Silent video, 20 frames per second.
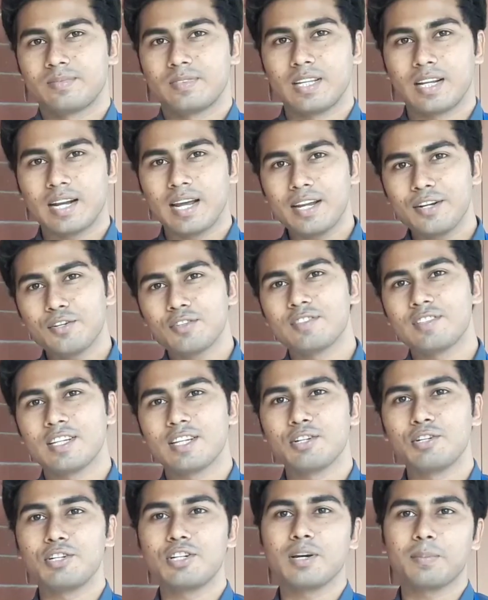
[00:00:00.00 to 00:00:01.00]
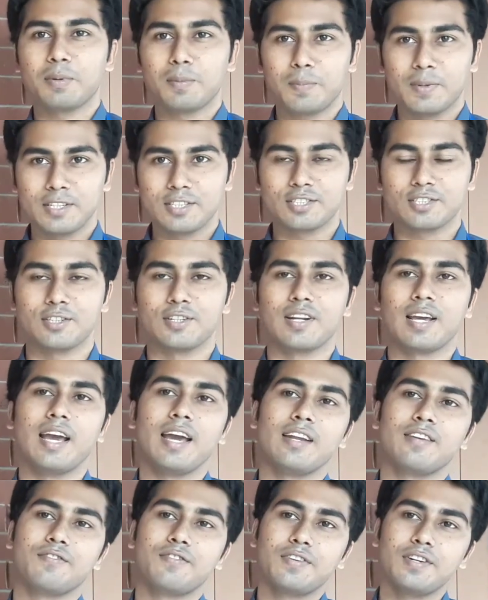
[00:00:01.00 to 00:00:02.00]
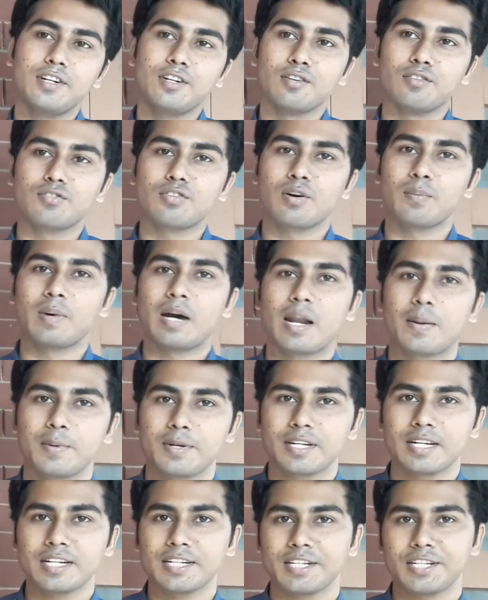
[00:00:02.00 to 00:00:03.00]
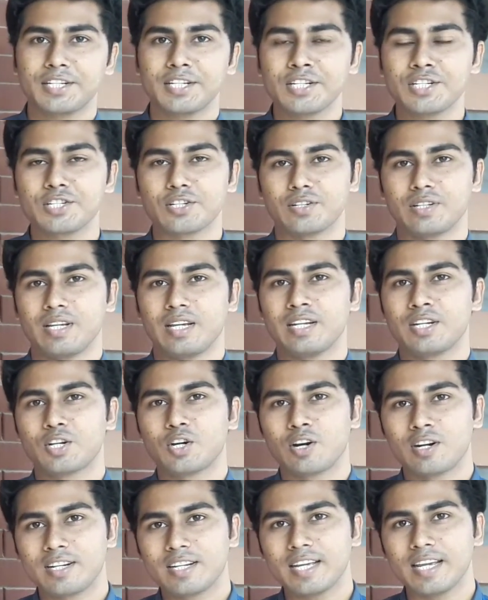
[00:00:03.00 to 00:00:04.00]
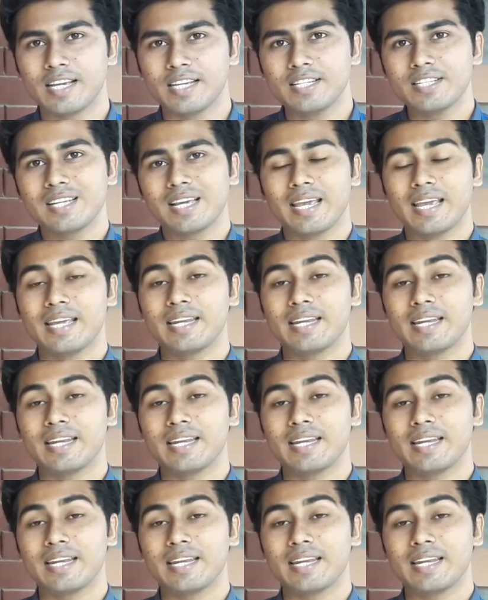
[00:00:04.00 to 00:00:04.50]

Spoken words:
The right to security of a person and freedom from arbitrary detention is contained